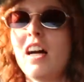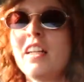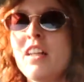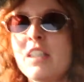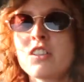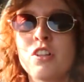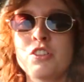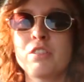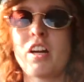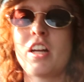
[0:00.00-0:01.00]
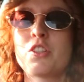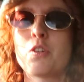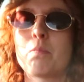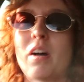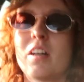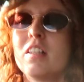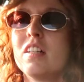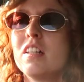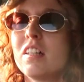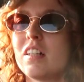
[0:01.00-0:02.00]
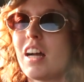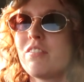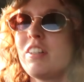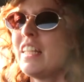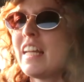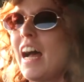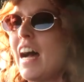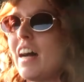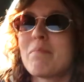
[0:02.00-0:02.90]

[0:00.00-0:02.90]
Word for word: I know it's controversial, but I really have.